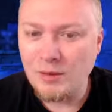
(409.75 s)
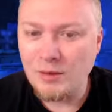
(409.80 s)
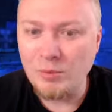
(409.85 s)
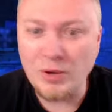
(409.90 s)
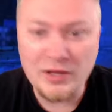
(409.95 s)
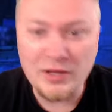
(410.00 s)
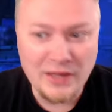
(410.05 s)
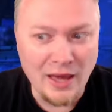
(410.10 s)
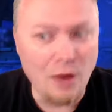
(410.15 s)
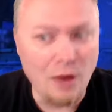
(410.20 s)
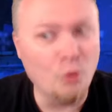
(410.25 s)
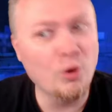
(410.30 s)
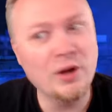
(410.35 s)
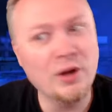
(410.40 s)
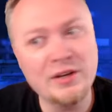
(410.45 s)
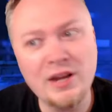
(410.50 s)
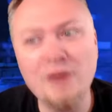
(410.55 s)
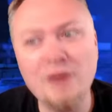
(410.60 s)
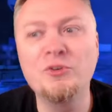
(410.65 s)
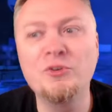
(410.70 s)
But yeah,
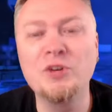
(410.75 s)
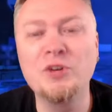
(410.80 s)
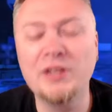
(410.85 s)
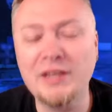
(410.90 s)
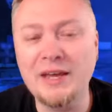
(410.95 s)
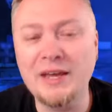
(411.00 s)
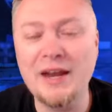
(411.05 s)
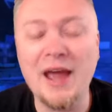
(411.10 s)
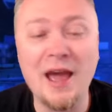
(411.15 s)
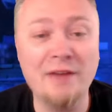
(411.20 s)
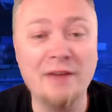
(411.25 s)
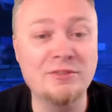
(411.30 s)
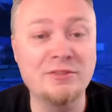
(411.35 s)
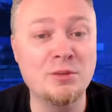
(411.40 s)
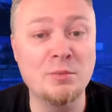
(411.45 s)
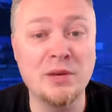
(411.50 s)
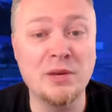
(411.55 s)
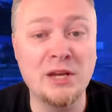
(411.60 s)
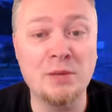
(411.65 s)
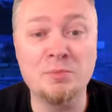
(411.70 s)
we're definitely going to have to
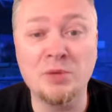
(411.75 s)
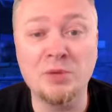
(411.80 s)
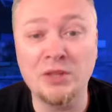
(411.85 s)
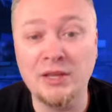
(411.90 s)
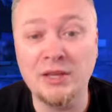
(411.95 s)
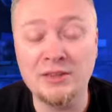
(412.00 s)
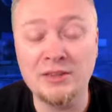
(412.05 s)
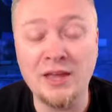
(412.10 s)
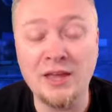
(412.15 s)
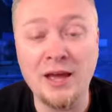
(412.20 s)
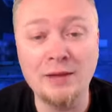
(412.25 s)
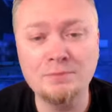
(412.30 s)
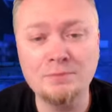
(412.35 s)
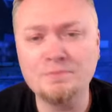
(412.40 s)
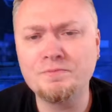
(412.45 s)
manipulate that.